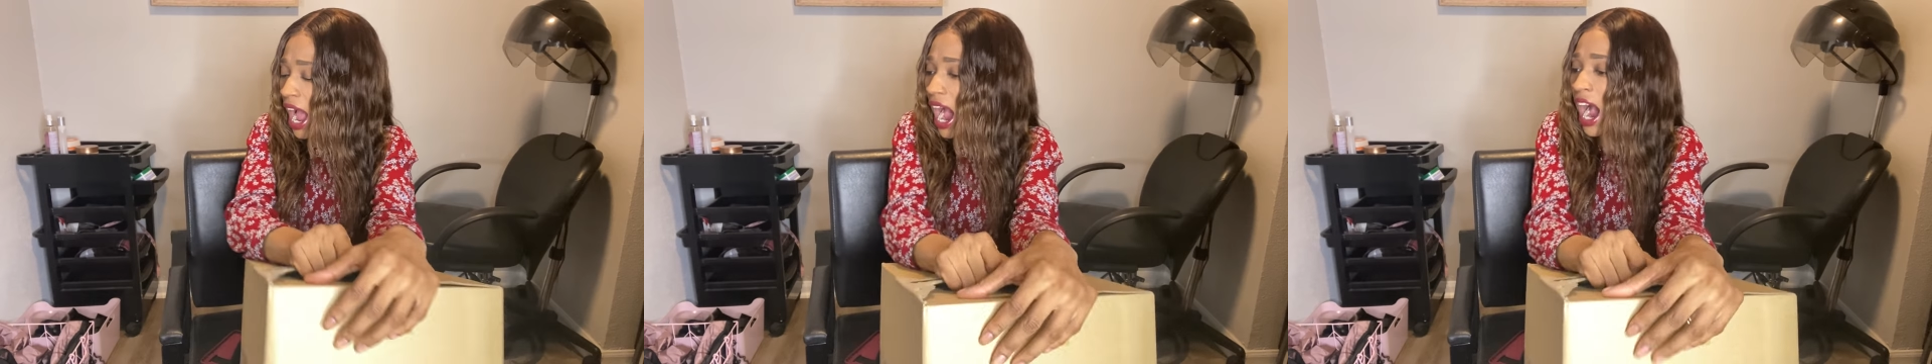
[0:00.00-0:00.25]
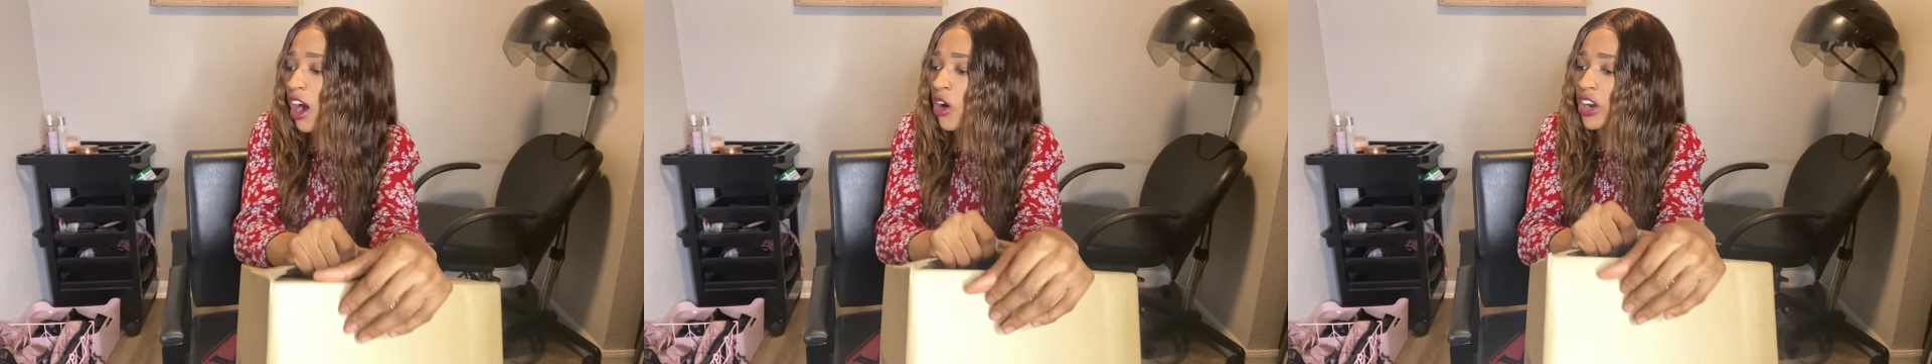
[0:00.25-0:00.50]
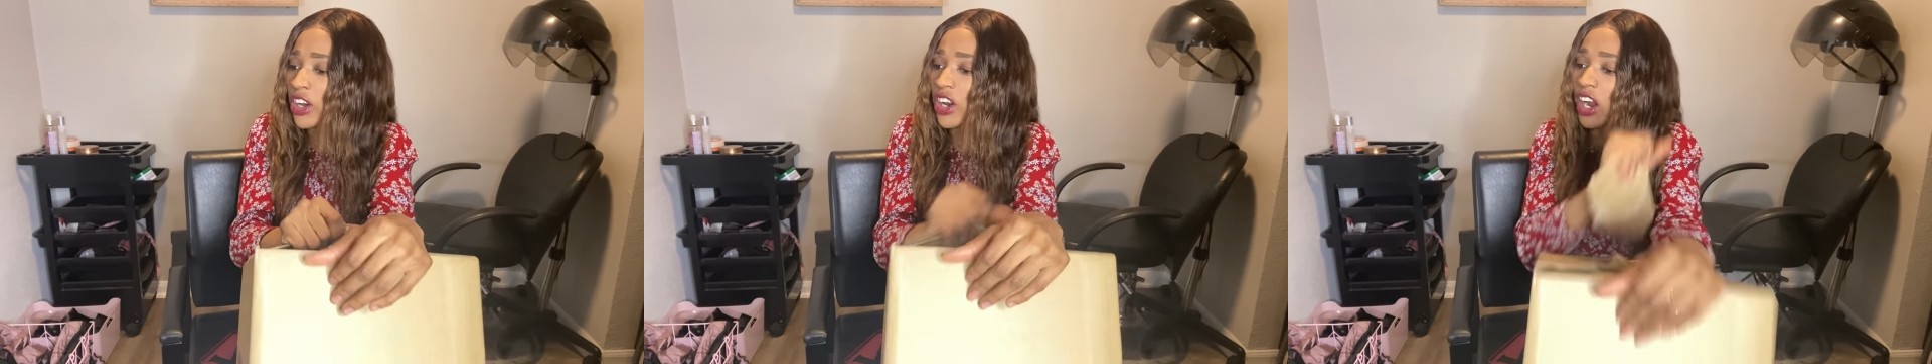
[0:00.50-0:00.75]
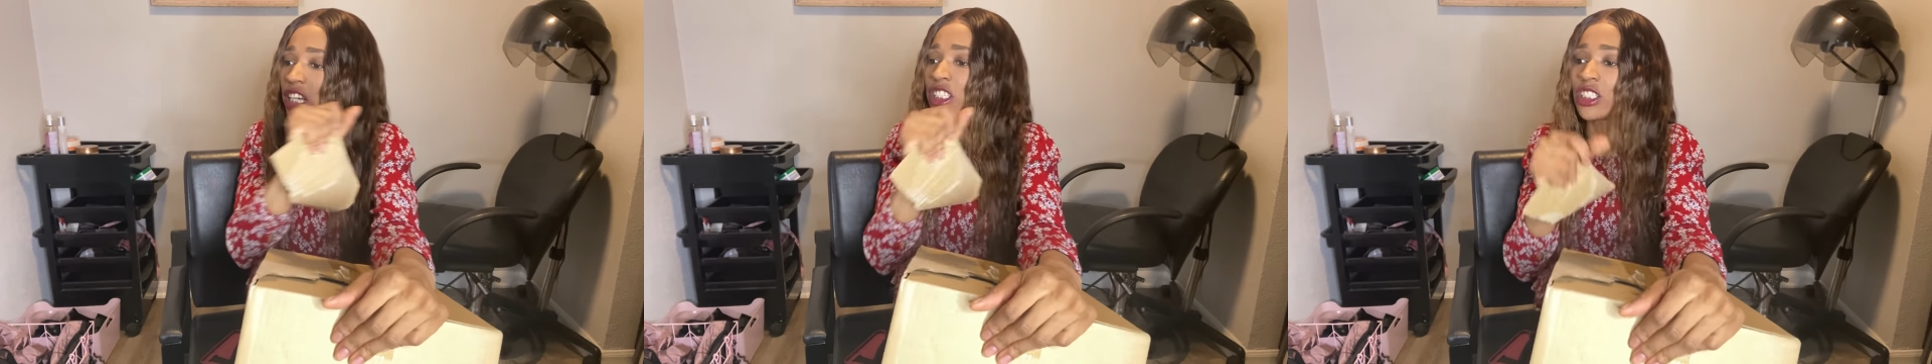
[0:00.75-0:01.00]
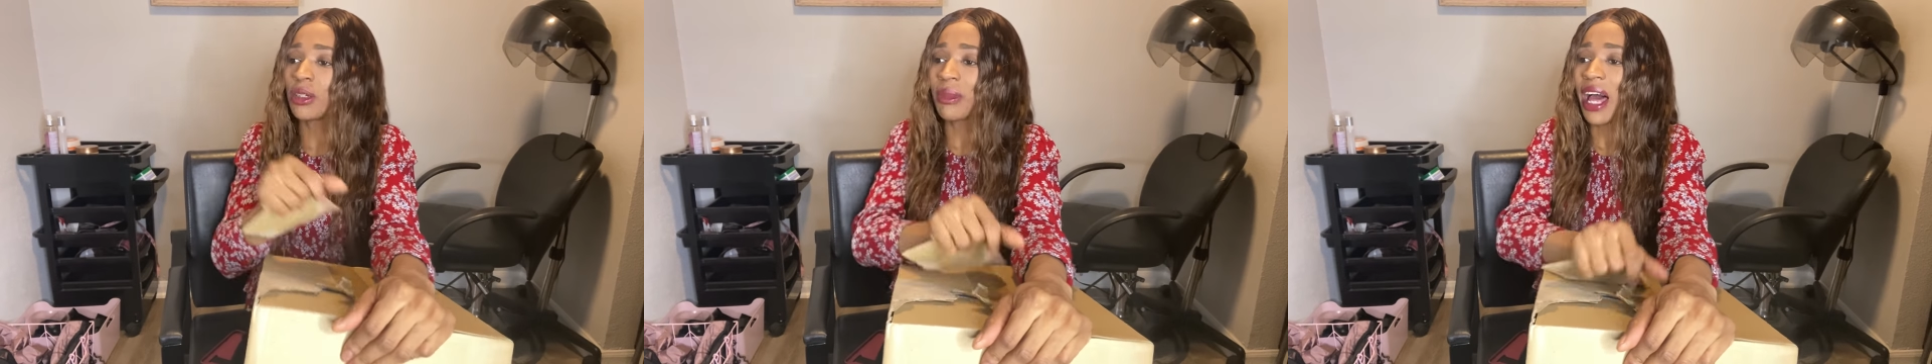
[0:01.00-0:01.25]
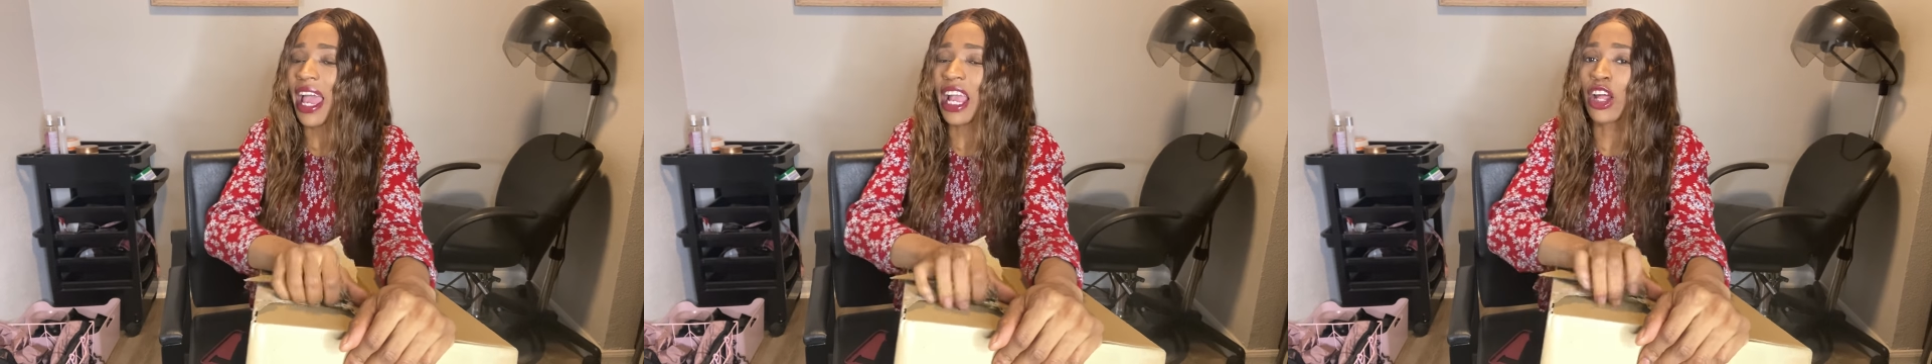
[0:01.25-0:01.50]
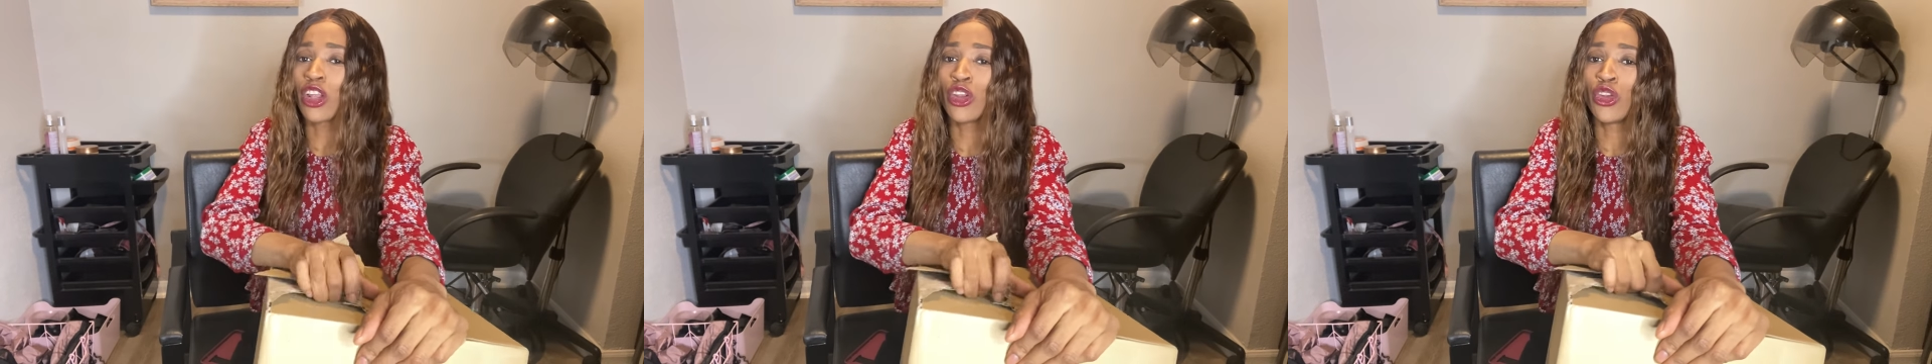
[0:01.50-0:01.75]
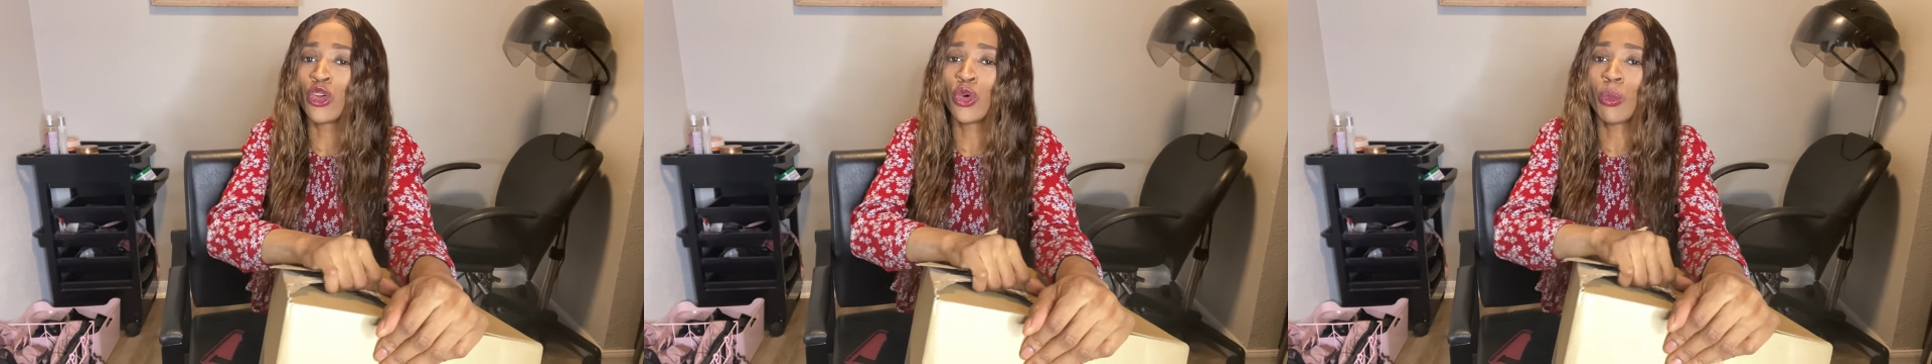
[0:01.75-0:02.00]
I ordered her some like
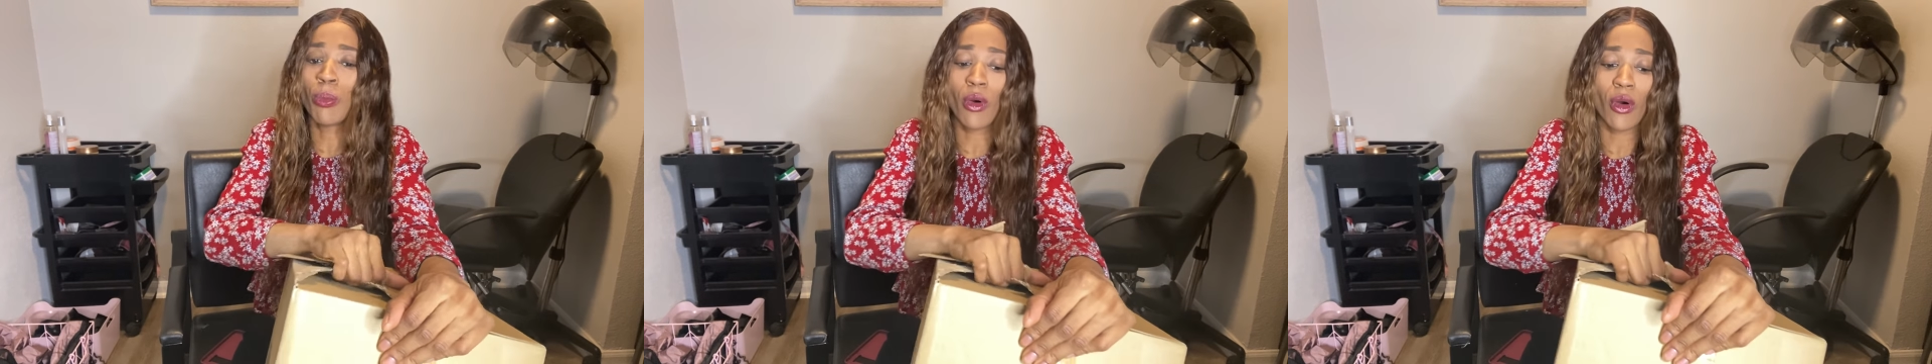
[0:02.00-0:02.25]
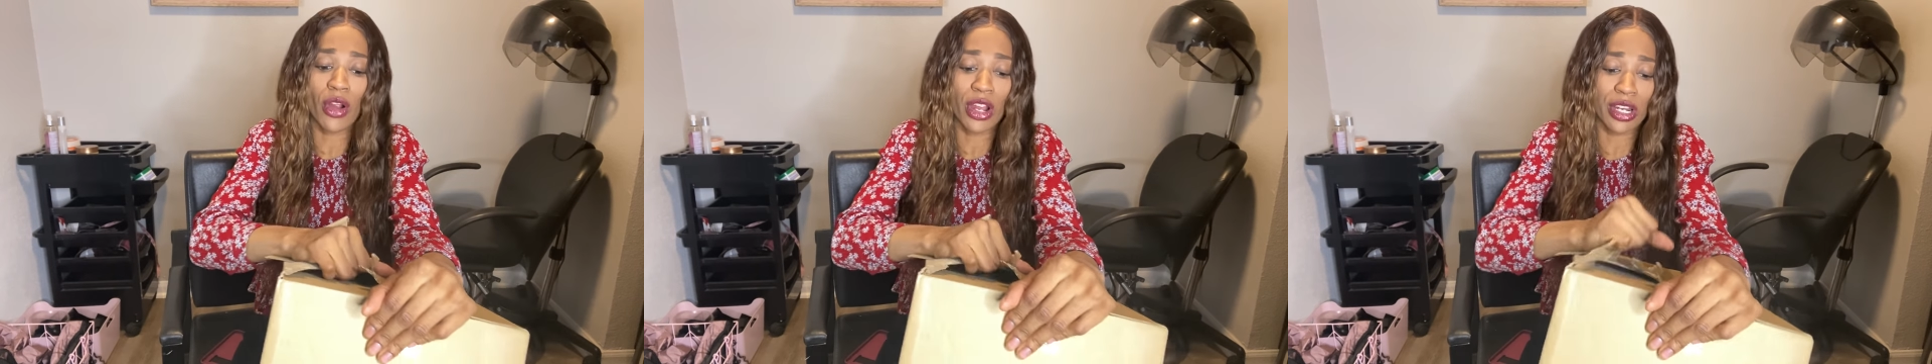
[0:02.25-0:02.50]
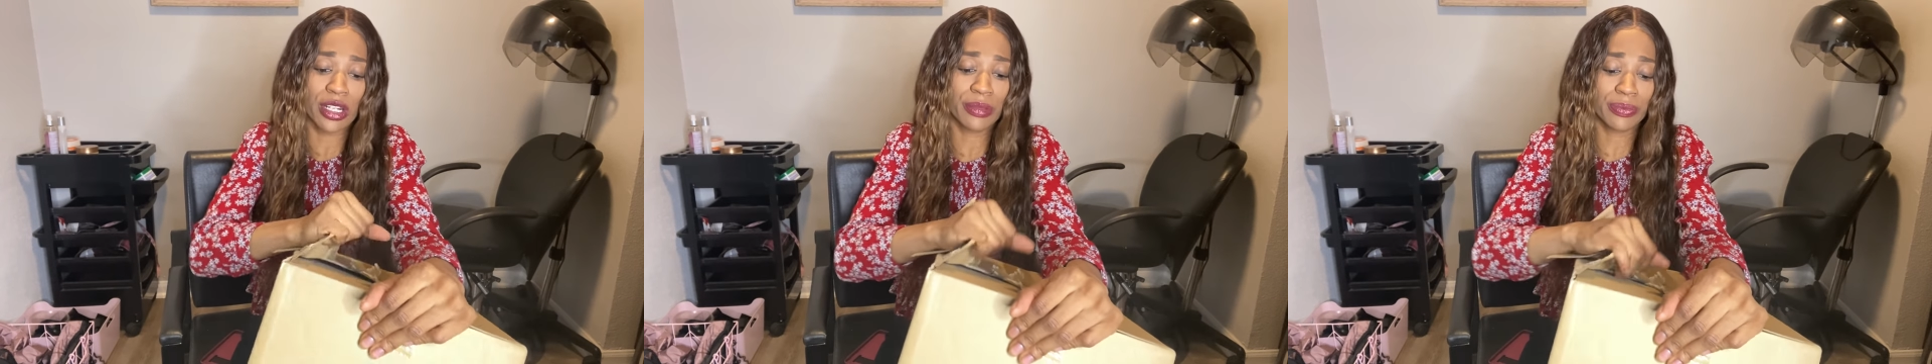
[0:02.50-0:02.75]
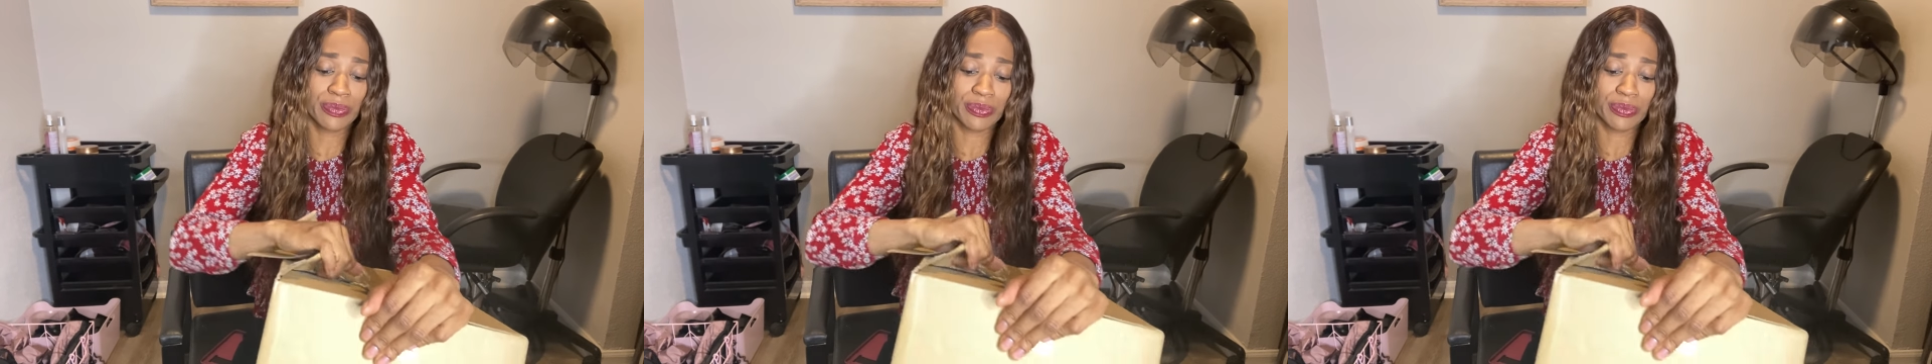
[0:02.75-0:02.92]
newborn